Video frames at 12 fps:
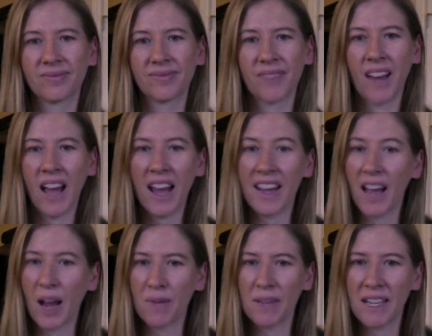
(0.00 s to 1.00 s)
Hi,
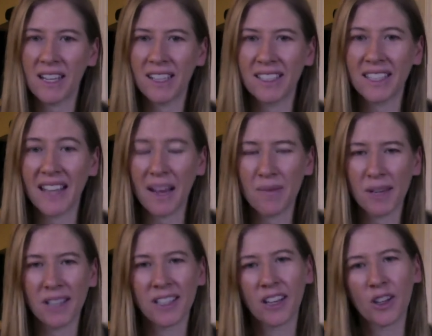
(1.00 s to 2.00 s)
I'm Nina and today I'm going to
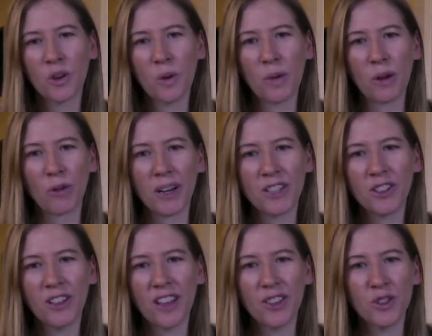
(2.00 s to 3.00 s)
tell you about Rachel
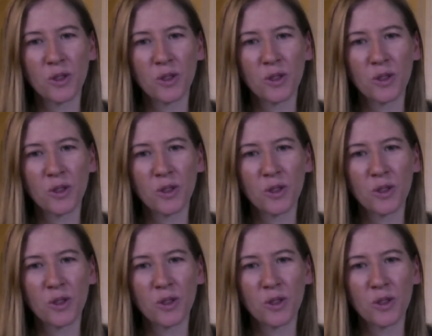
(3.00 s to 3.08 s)
and the Tree